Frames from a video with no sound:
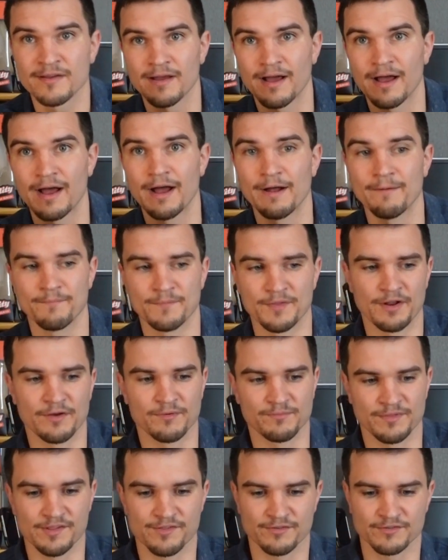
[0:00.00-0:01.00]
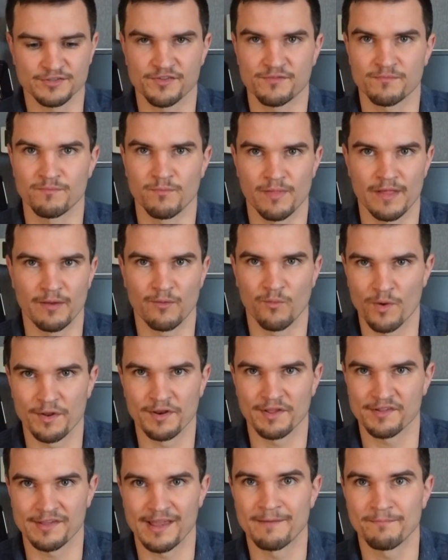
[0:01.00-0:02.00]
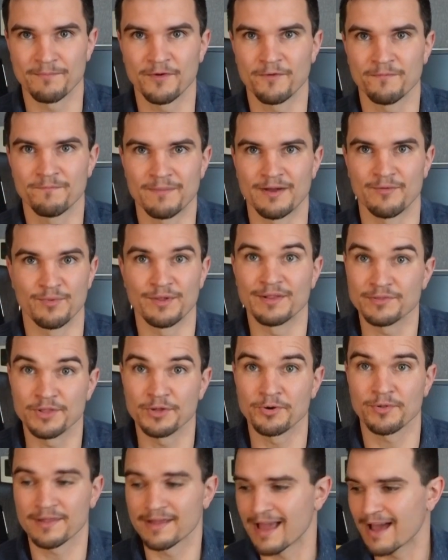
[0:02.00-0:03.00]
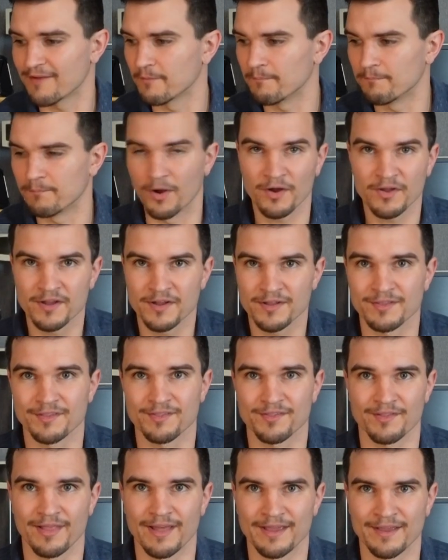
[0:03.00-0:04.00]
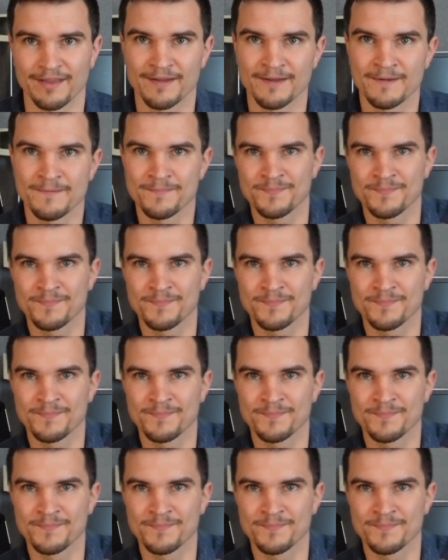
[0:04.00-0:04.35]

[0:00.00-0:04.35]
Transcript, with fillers: Um, you know, these are just like one example, but we literally have a book that's like